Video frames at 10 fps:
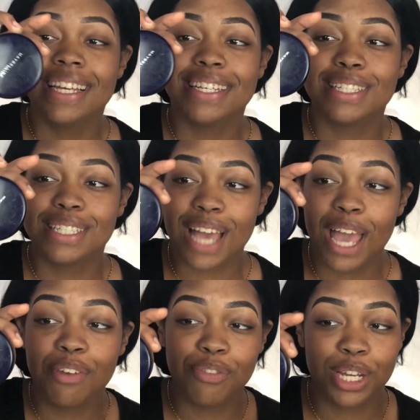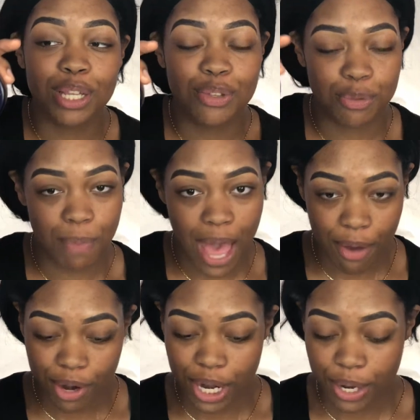Shine Free Loose
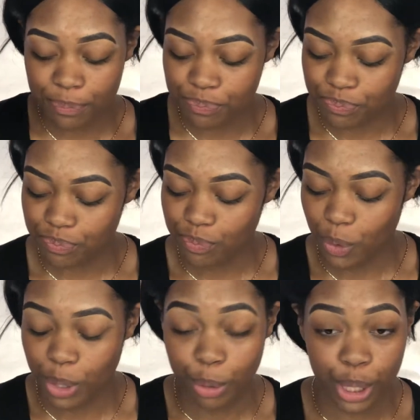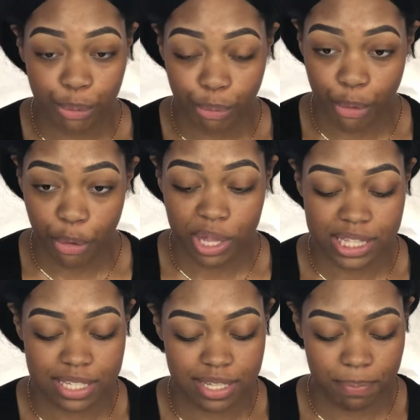Powder Oil Control, and
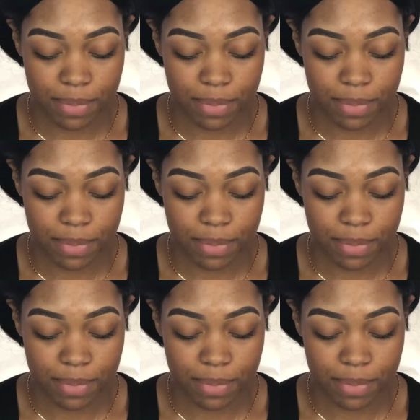this is in